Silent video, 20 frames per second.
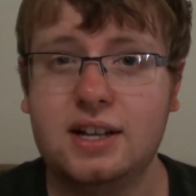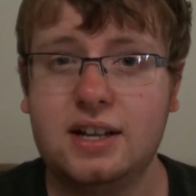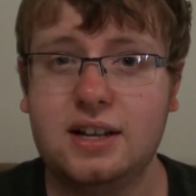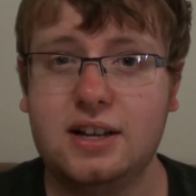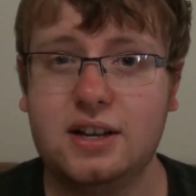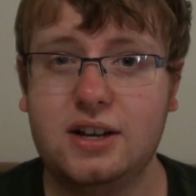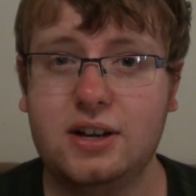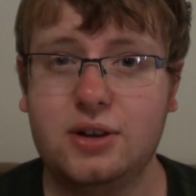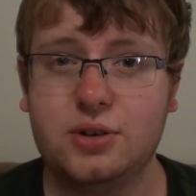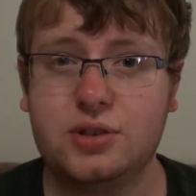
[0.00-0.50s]

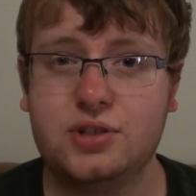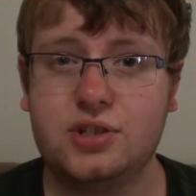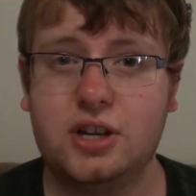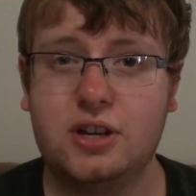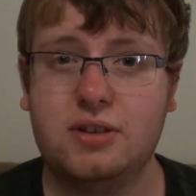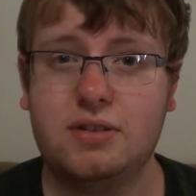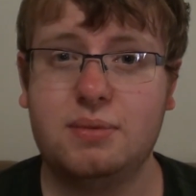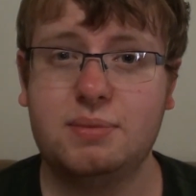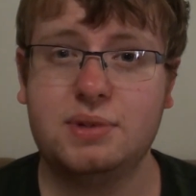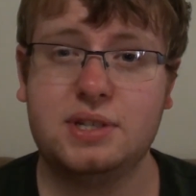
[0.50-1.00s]

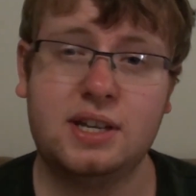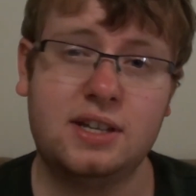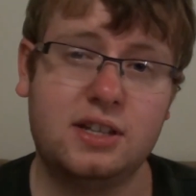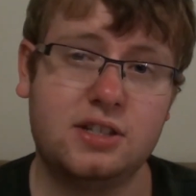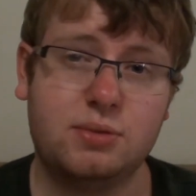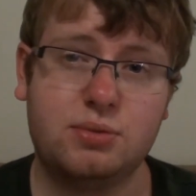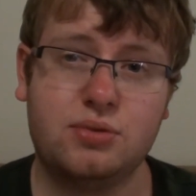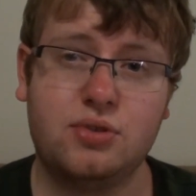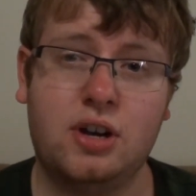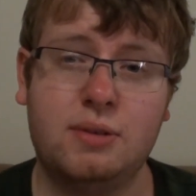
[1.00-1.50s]
Also remember to hit the
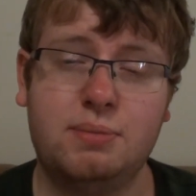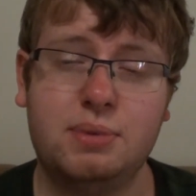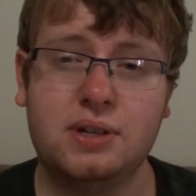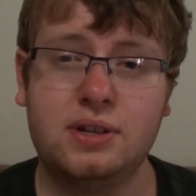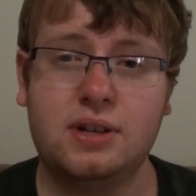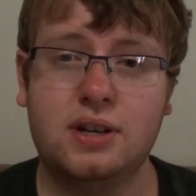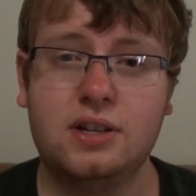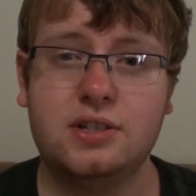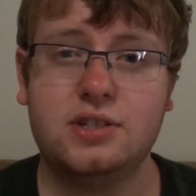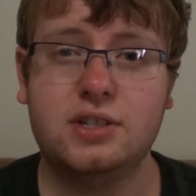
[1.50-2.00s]
subscribe
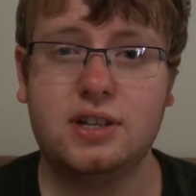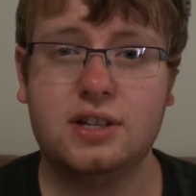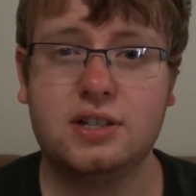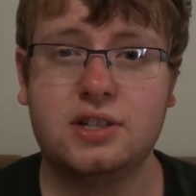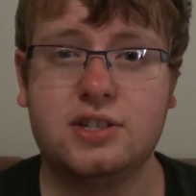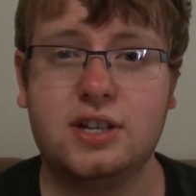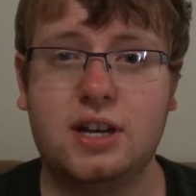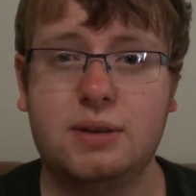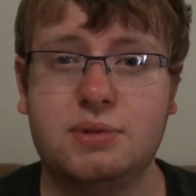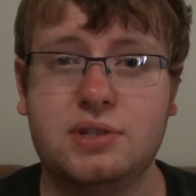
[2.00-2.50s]
button, guys, so you can
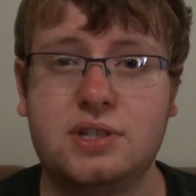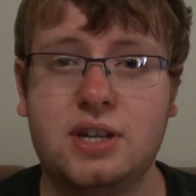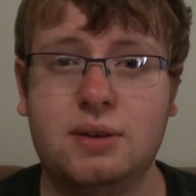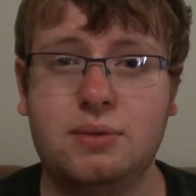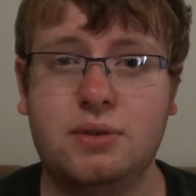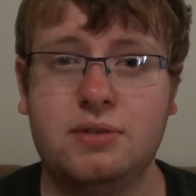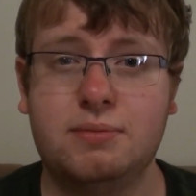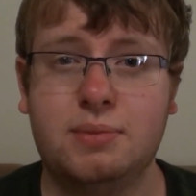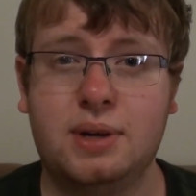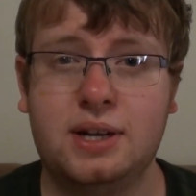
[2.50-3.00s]
stay up to date
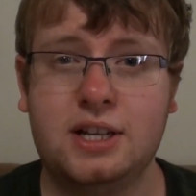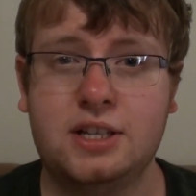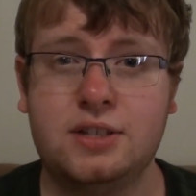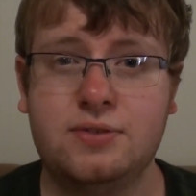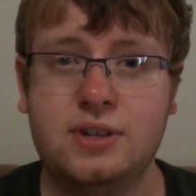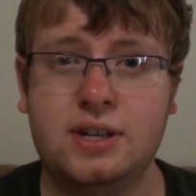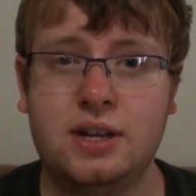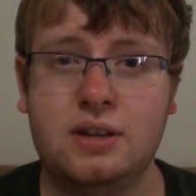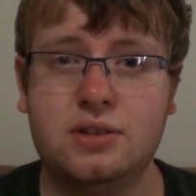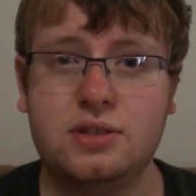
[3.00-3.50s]
with my
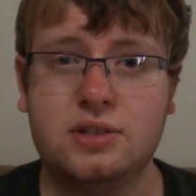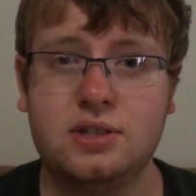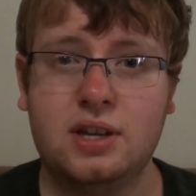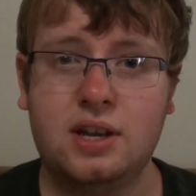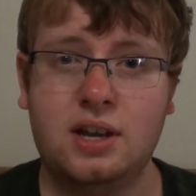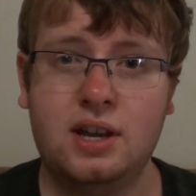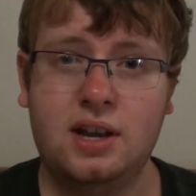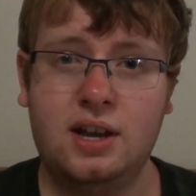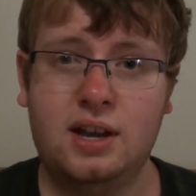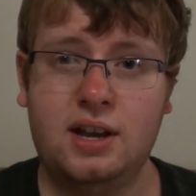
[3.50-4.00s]
latest
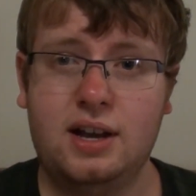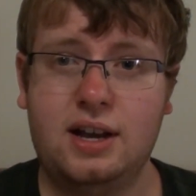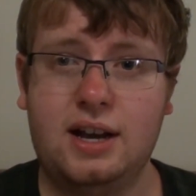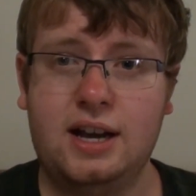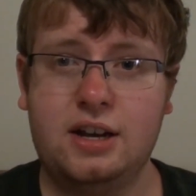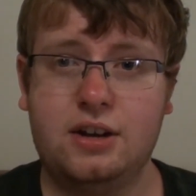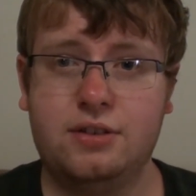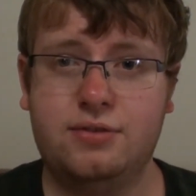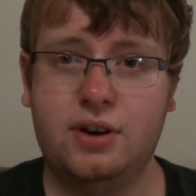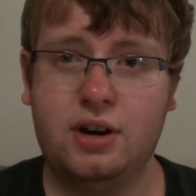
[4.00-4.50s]
videos.
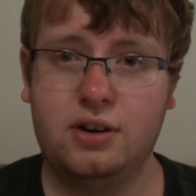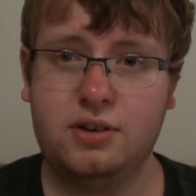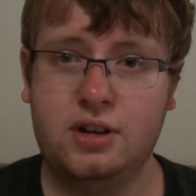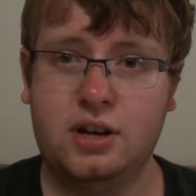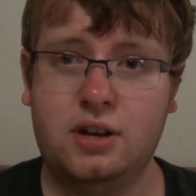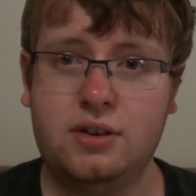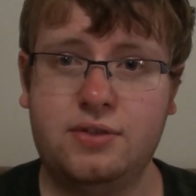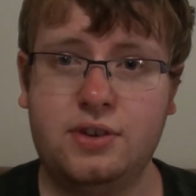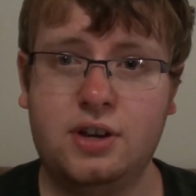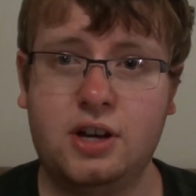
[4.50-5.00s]
And on a final
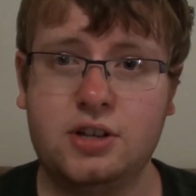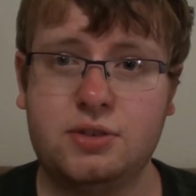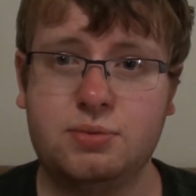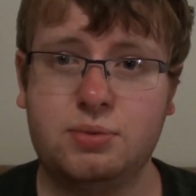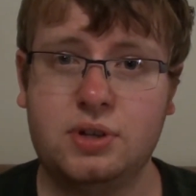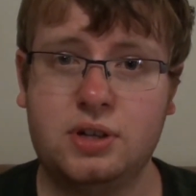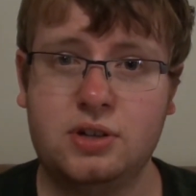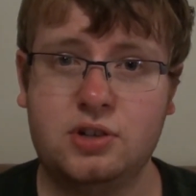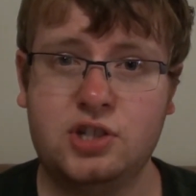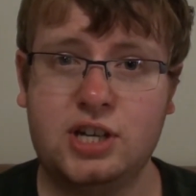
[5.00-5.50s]
note, if you guys
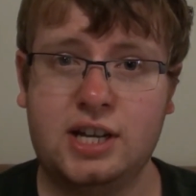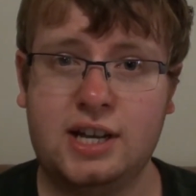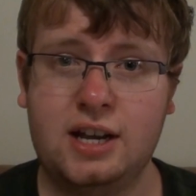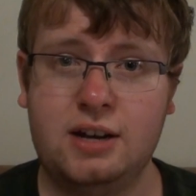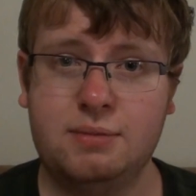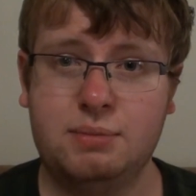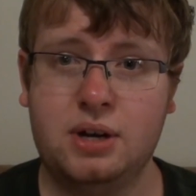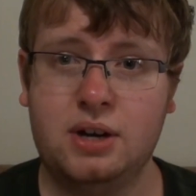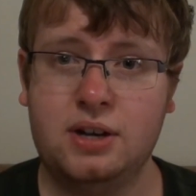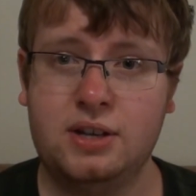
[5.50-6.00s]
want to check
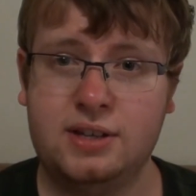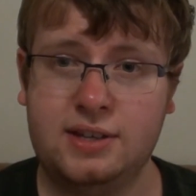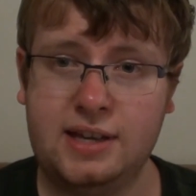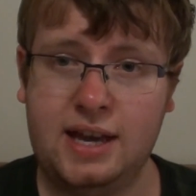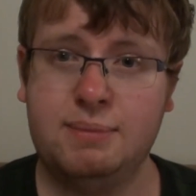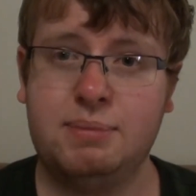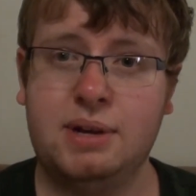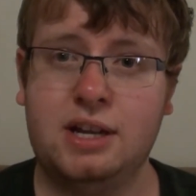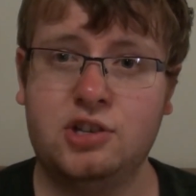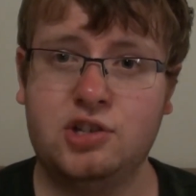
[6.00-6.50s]
out my
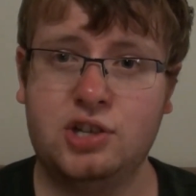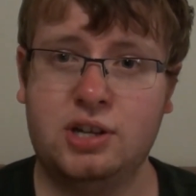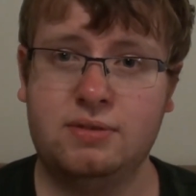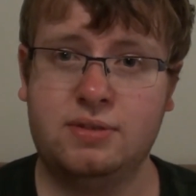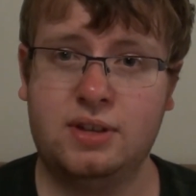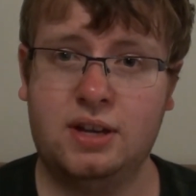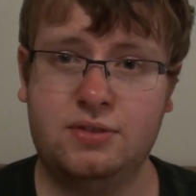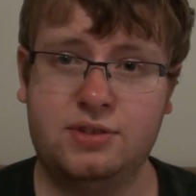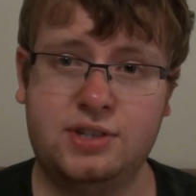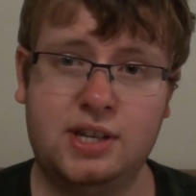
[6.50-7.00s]
gameplay channel
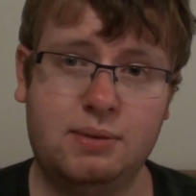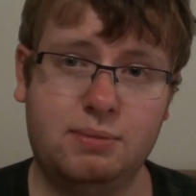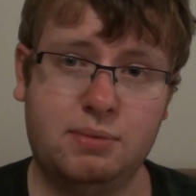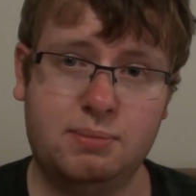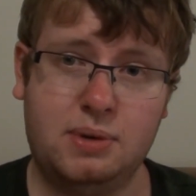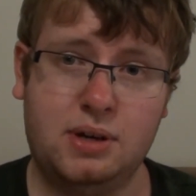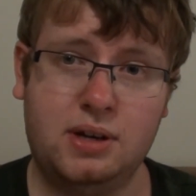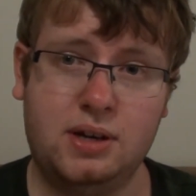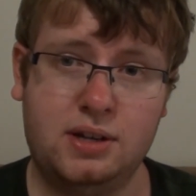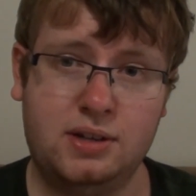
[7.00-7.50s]
that I've set up
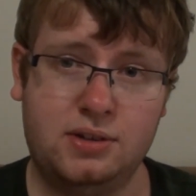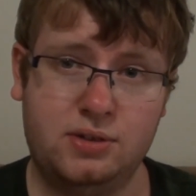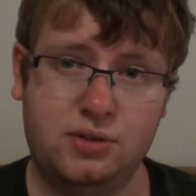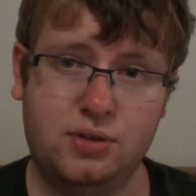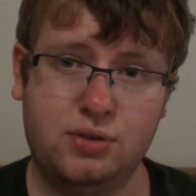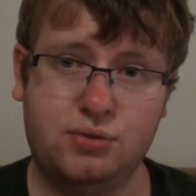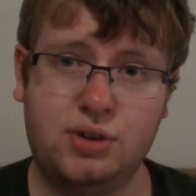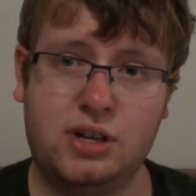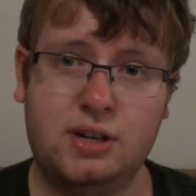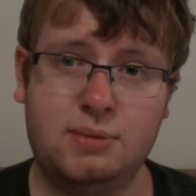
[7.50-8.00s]
with my
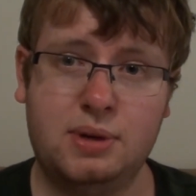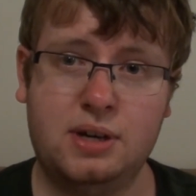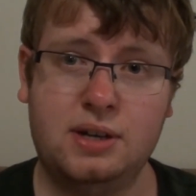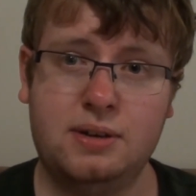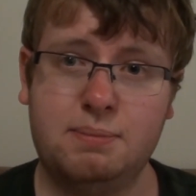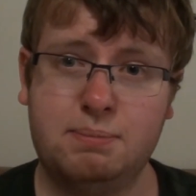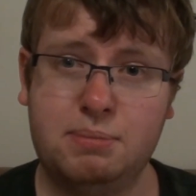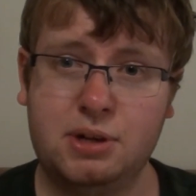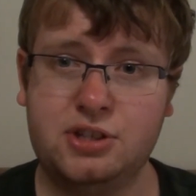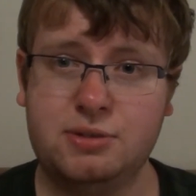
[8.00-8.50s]
good friend of mine,
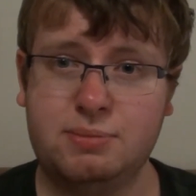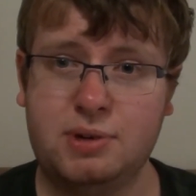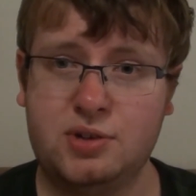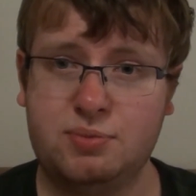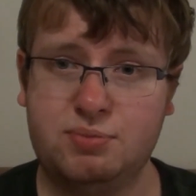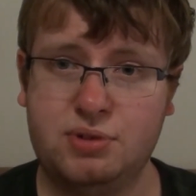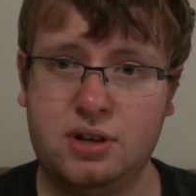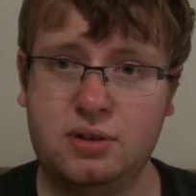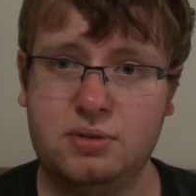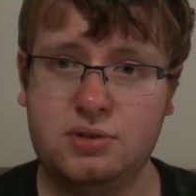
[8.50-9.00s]

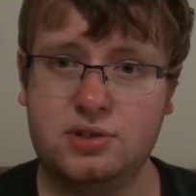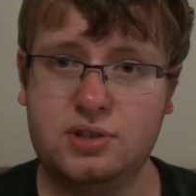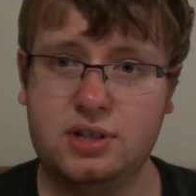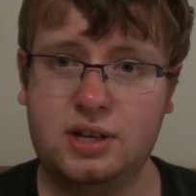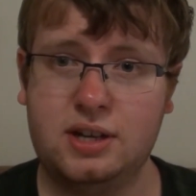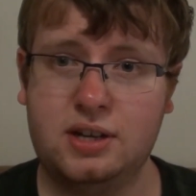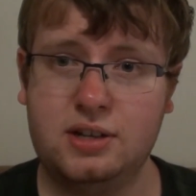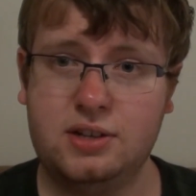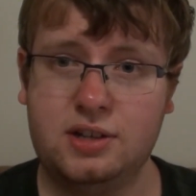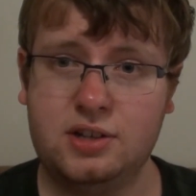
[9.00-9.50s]
Buttermash Bros,
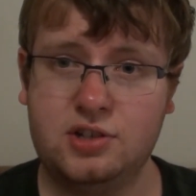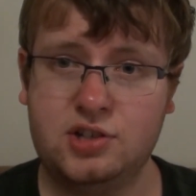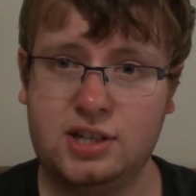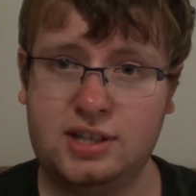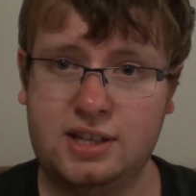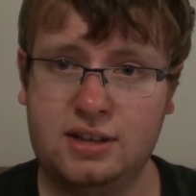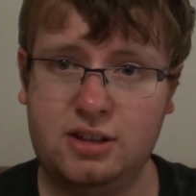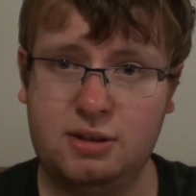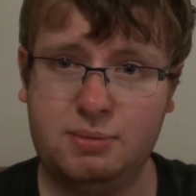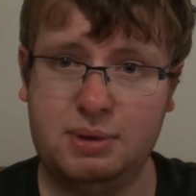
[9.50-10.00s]
you can check
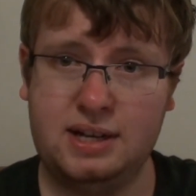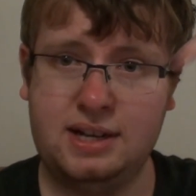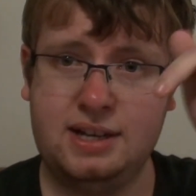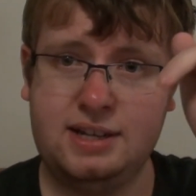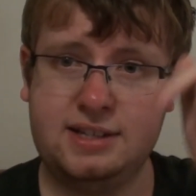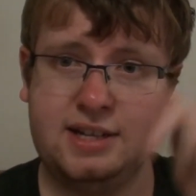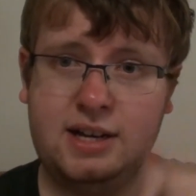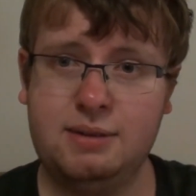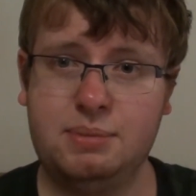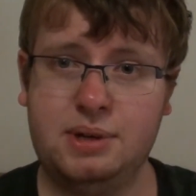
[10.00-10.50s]
that out. There'll be a
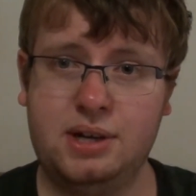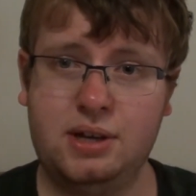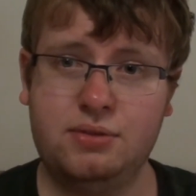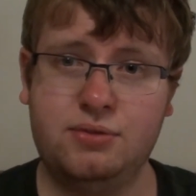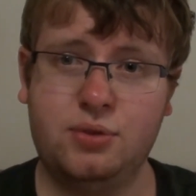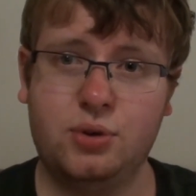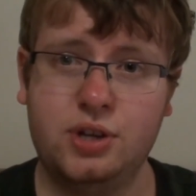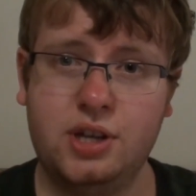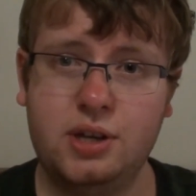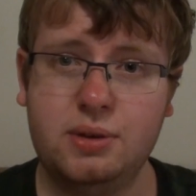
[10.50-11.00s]
link down below
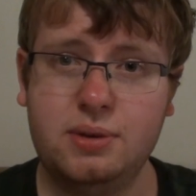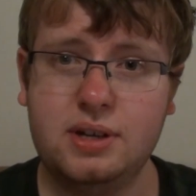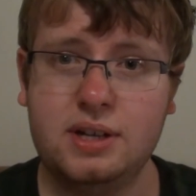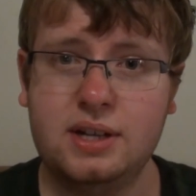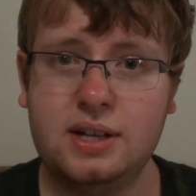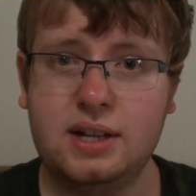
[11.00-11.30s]
for you.